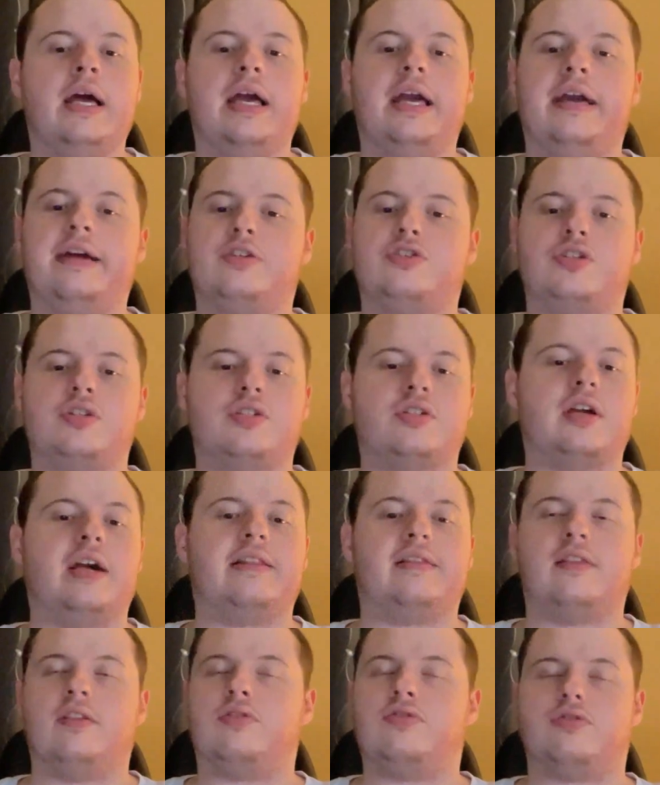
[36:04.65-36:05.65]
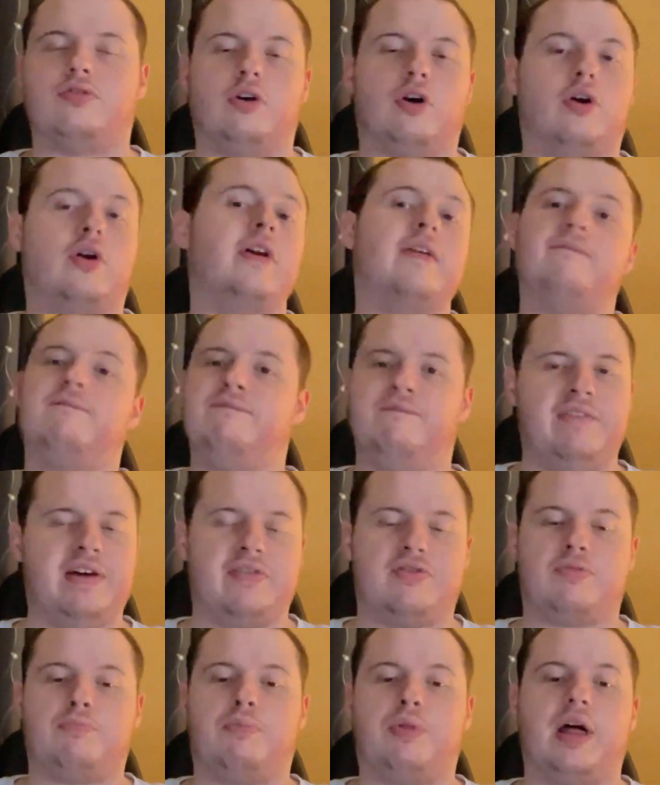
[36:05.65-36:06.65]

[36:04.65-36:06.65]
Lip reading: It's just like the fourth and fifth